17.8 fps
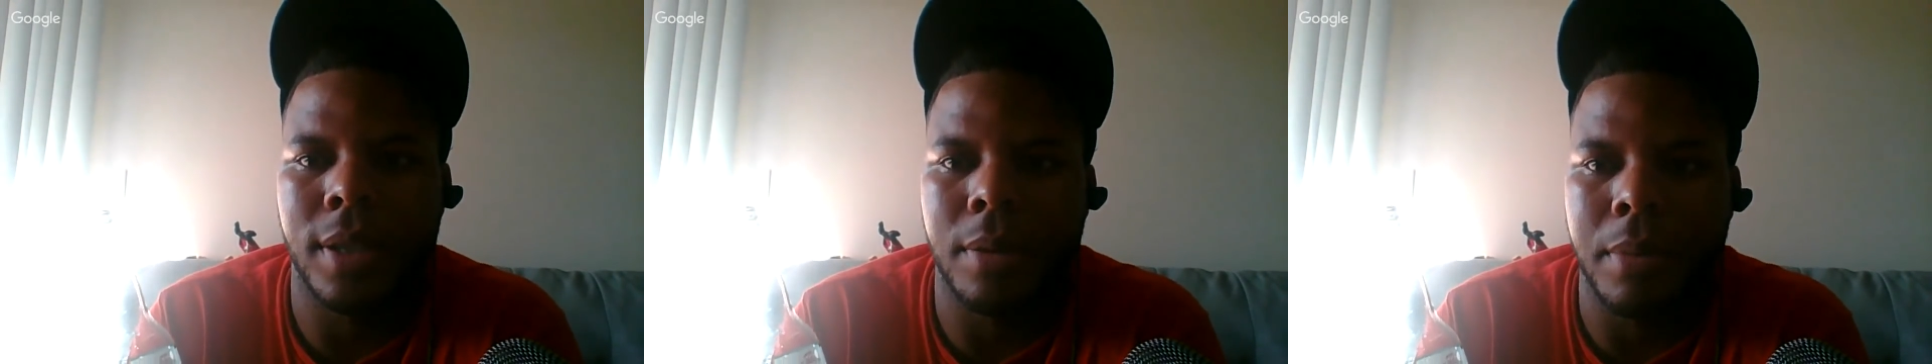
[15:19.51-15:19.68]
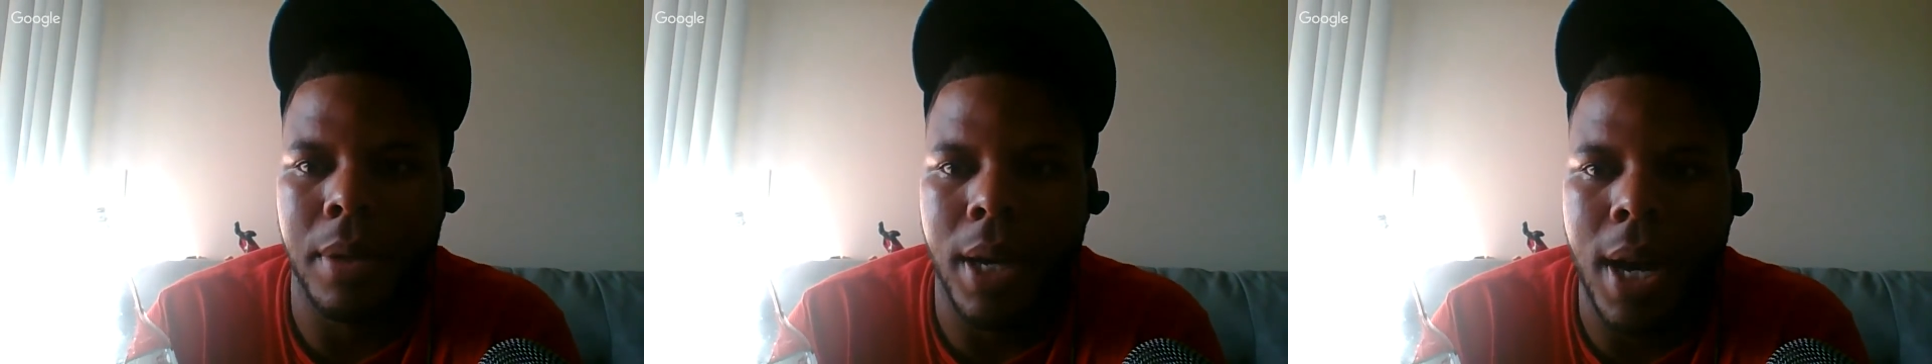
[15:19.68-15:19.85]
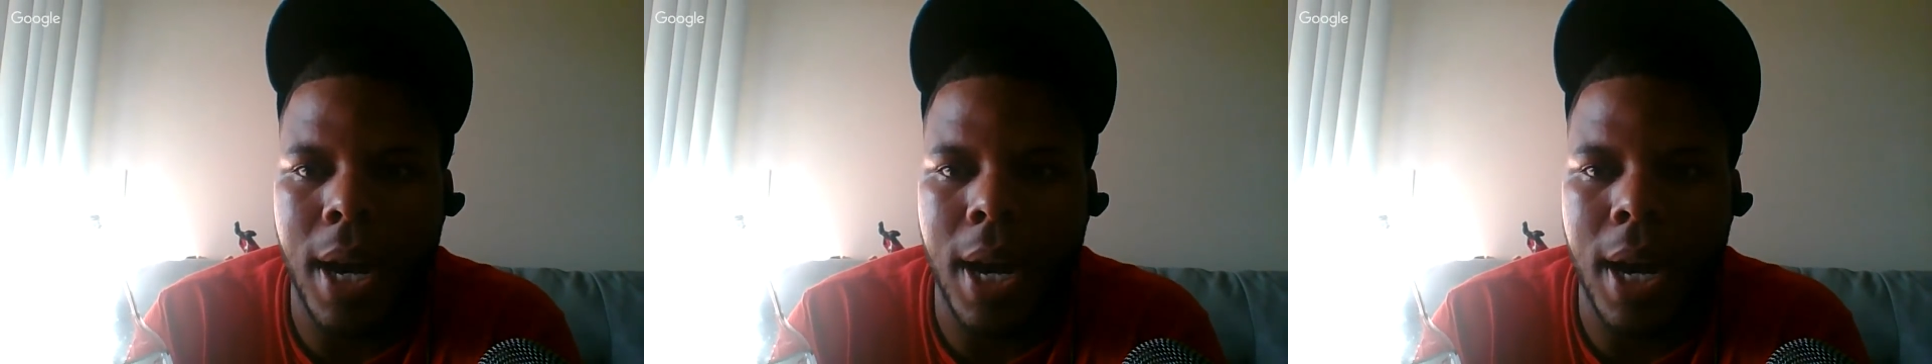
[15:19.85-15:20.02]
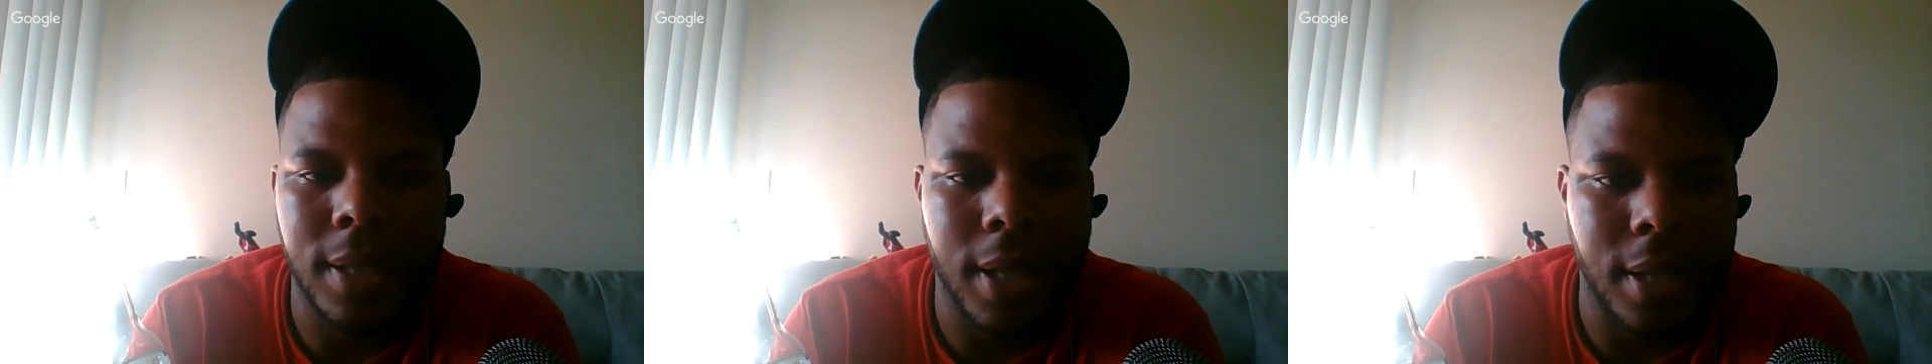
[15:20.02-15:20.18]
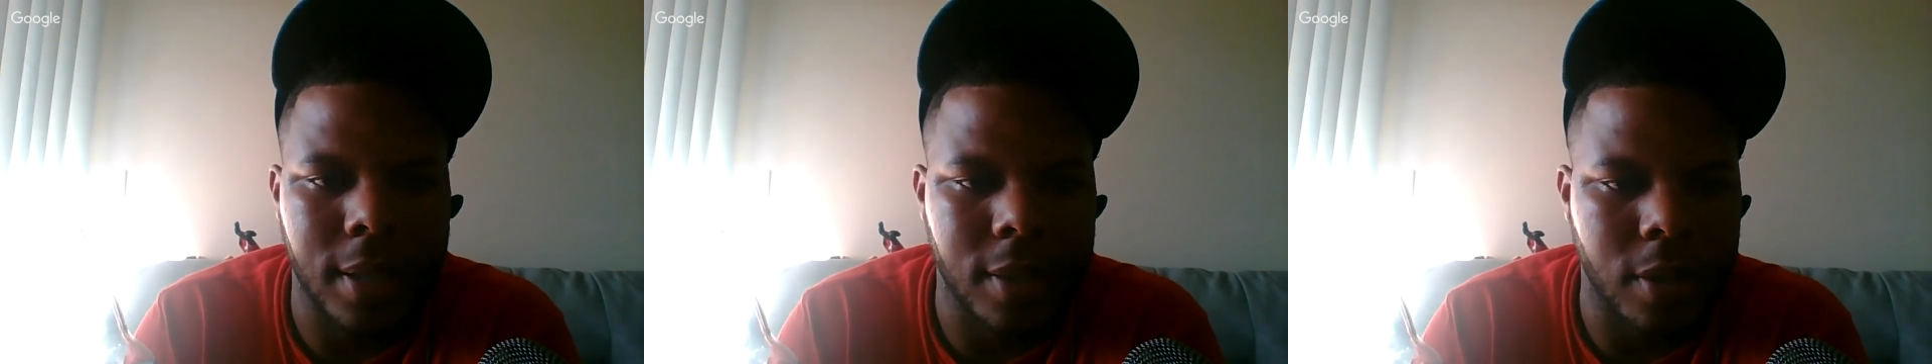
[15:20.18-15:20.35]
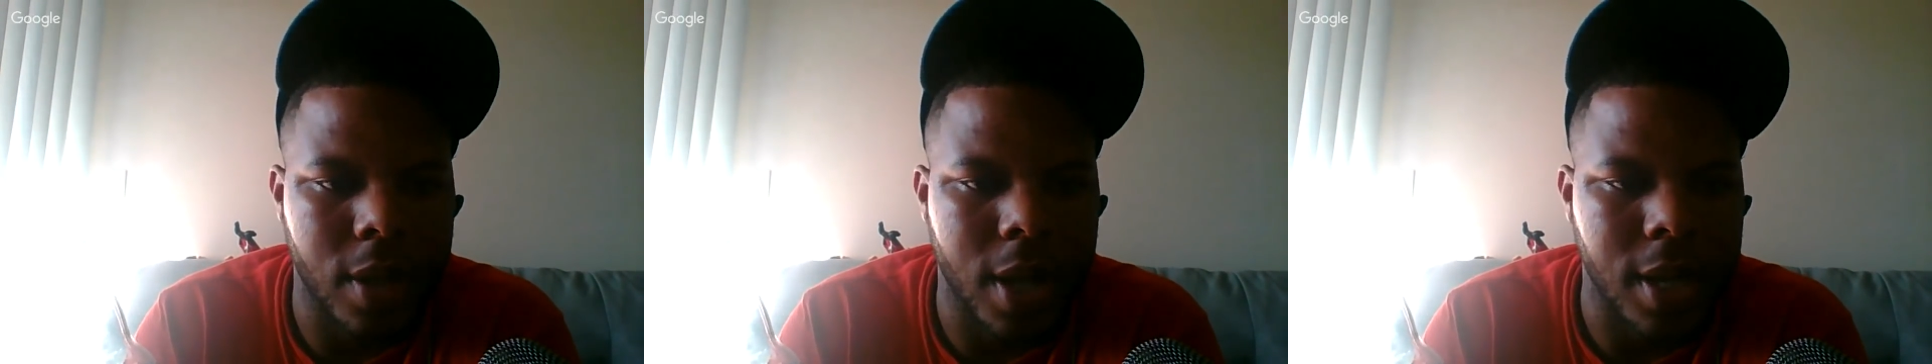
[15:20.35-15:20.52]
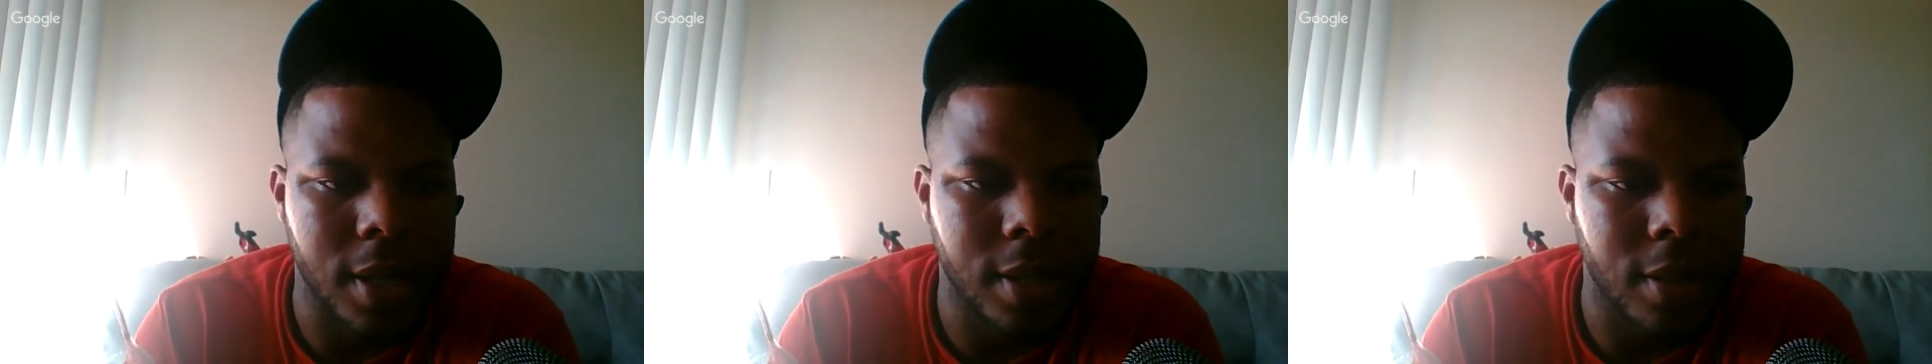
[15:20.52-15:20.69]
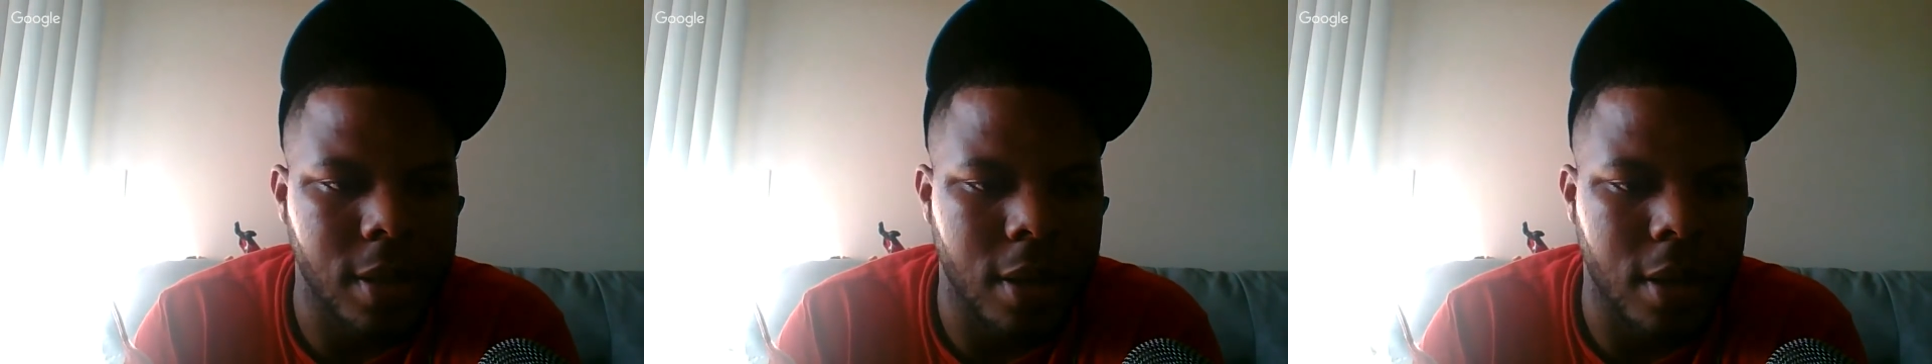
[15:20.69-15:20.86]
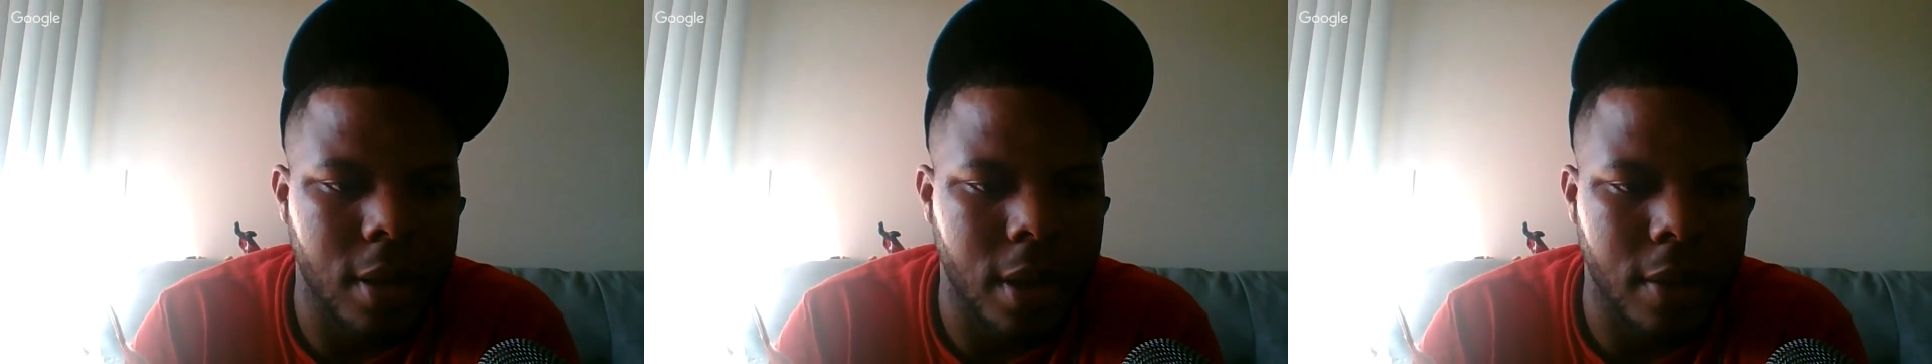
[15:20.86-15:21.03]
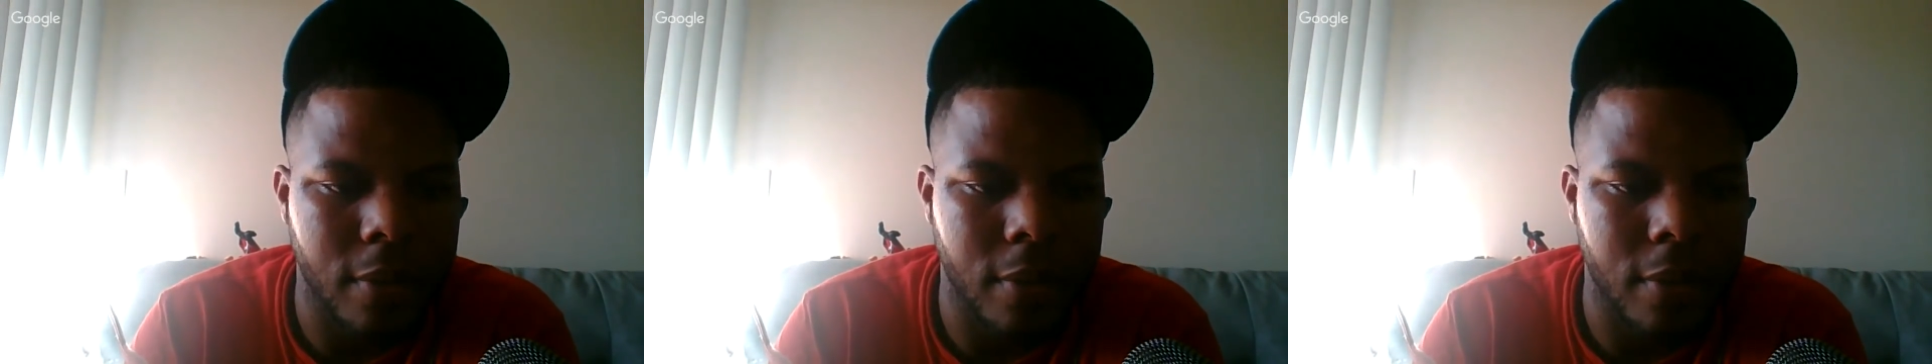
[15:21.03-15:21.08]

some of the hot takes you guys saw.